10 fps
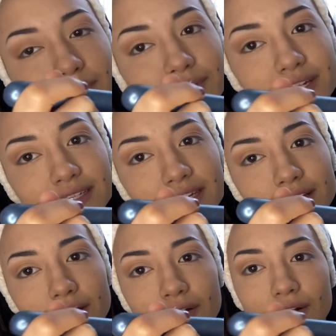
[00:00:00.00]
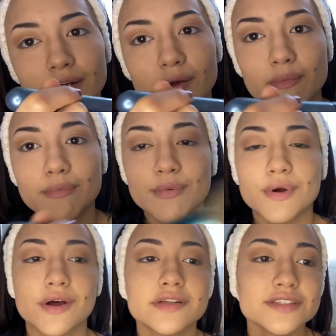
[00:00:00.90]
We're gonna take our
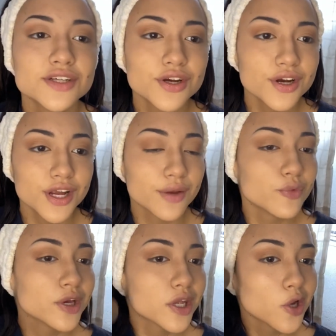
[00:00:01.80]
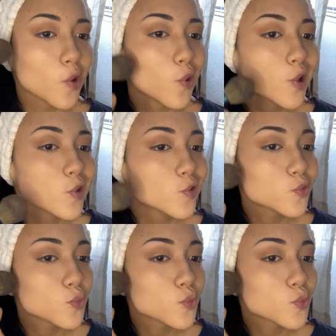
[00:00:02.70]
bronzer and we're gonna go like this.